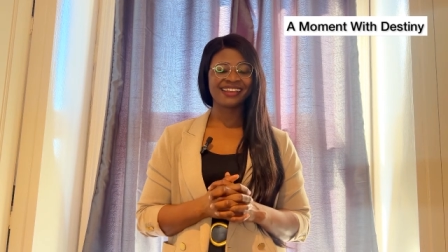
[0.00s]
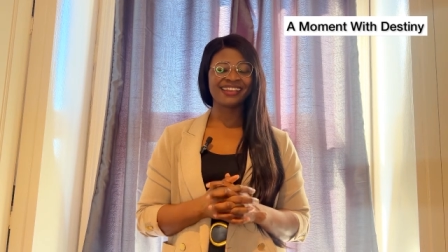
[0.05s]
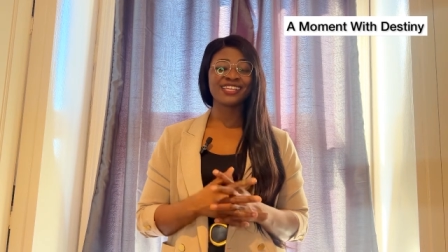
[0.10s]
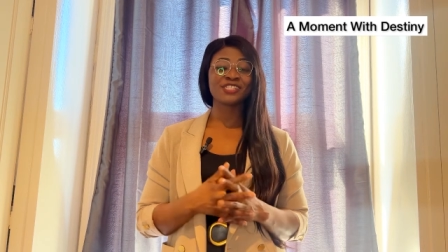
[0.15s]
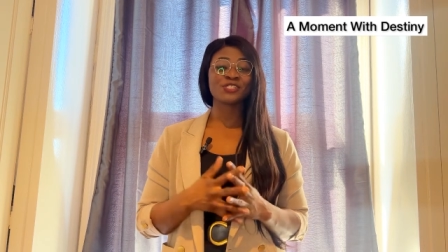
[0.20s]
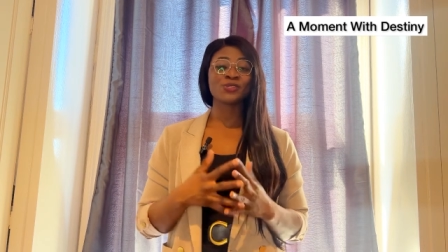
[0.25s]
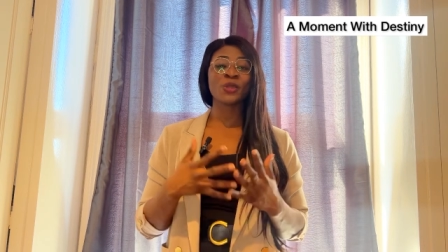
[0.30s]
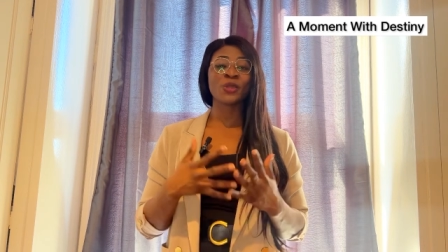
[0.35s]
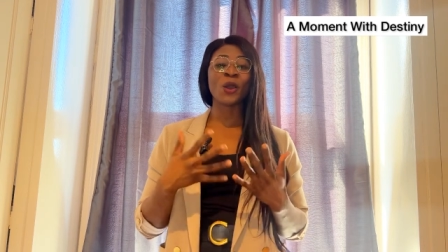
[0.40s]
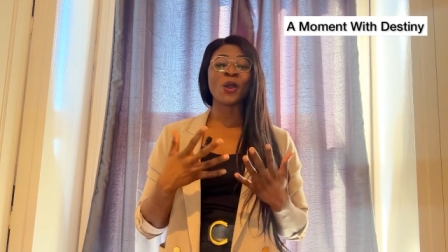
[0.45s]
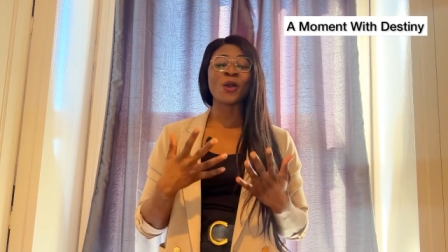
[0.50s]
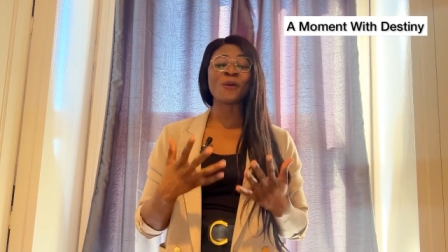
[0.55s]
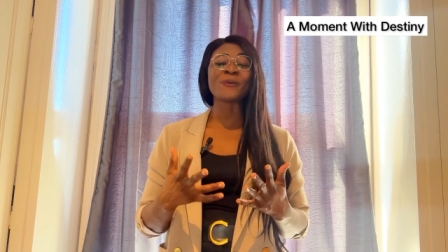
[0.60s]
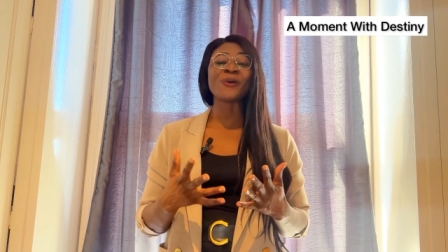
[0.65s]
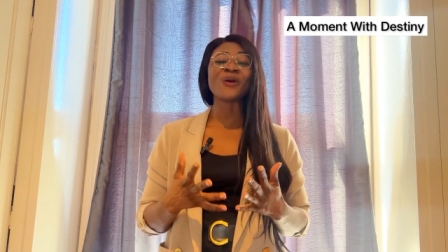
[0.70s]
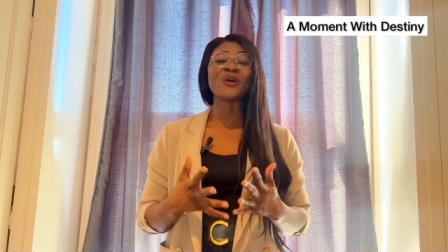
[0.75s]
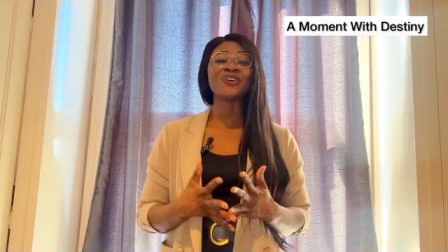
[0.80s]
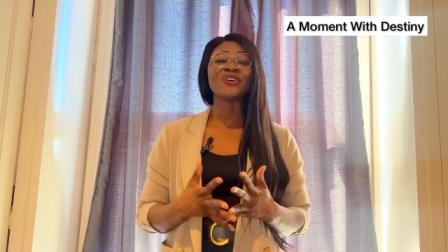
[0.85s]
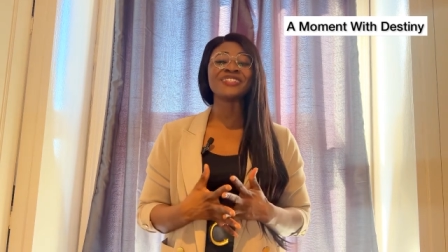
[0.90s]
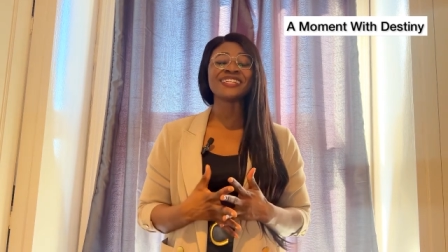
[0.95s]
It will
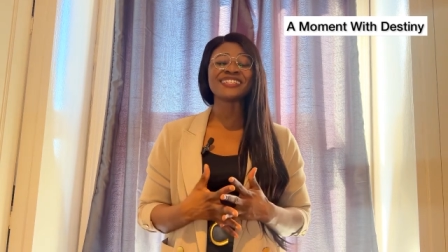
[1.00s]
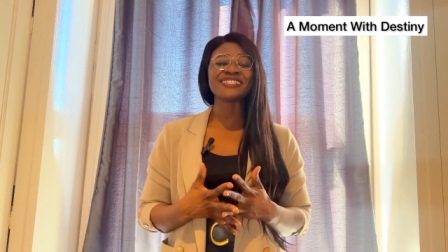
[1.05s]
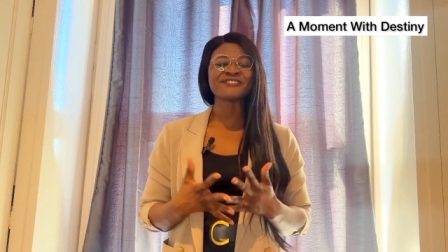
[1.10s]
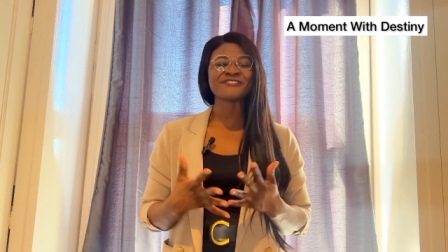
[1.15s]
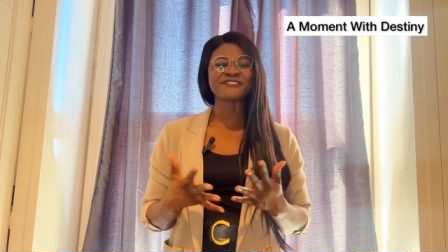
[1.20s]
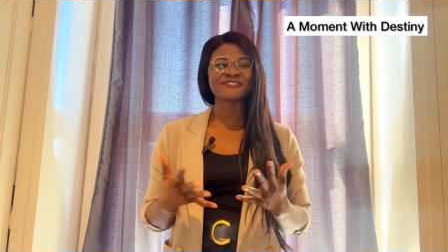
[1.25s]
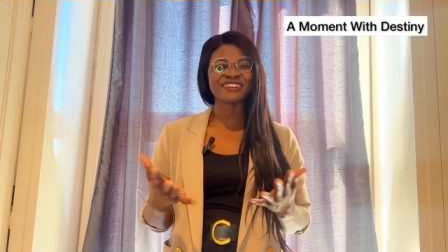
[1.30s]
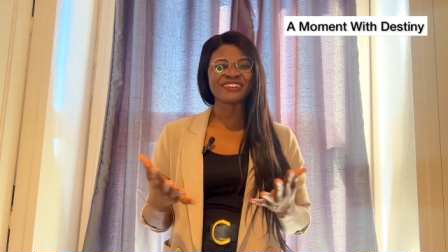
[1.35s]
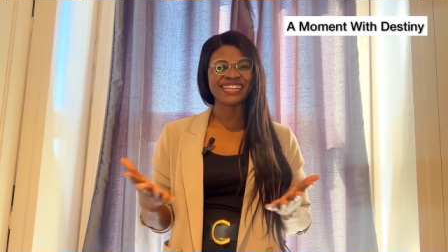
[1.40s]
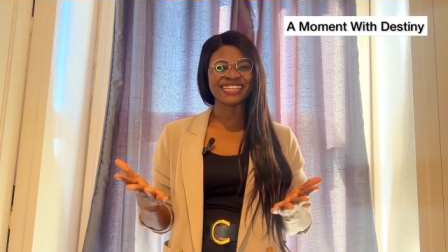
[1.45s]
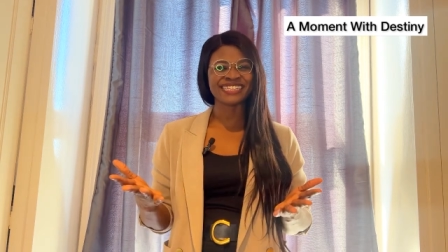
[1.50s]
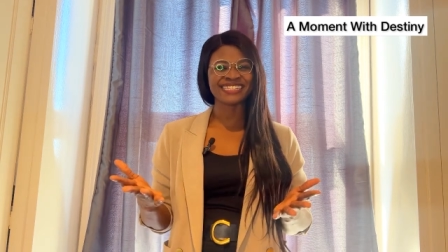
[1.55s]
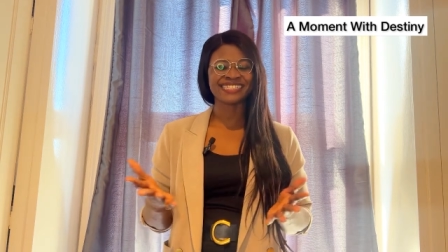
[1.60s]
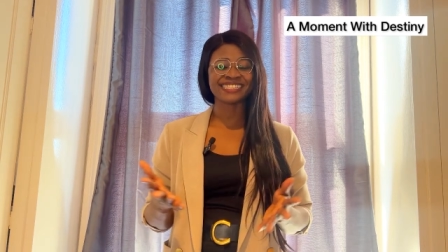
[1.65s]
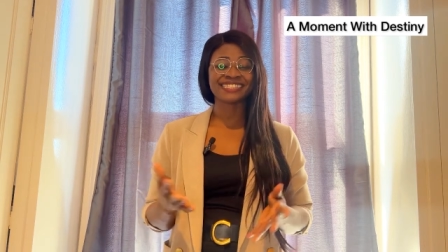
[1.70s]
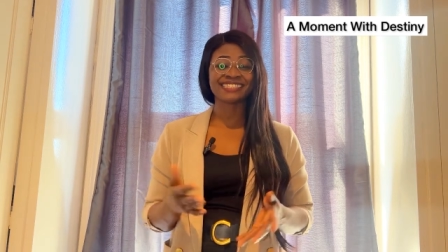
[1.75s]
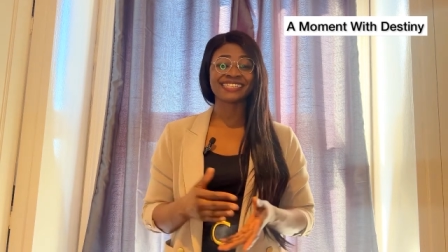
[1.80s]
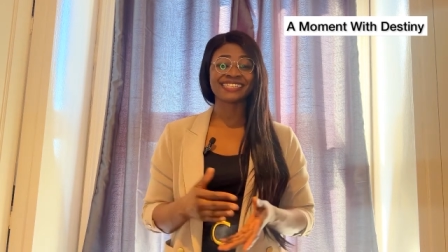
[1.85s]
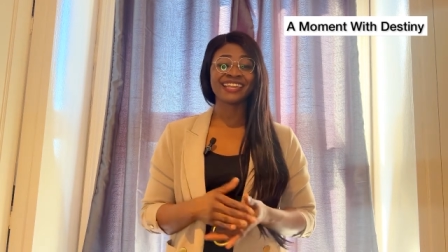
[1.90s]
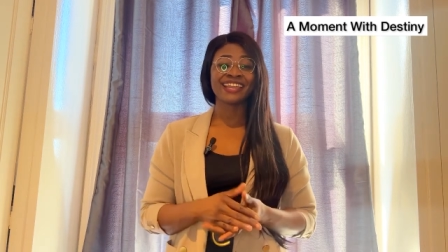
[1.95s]
help others find
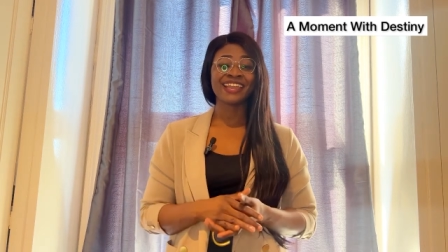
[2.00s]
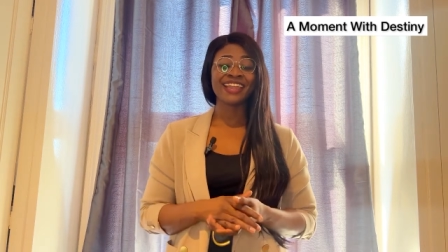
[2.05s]
it.